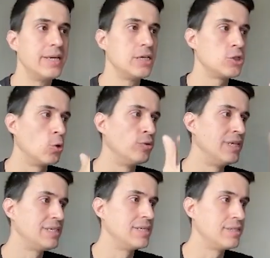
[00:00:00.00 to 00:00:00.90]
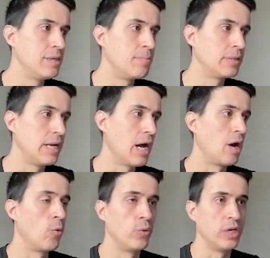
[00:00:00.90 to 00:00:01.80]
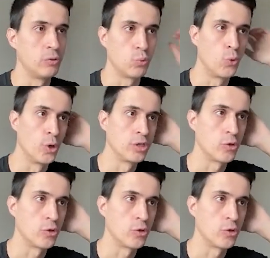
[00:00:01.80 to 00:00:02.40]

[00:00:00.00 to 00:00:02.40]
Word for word: So this is typically how it works.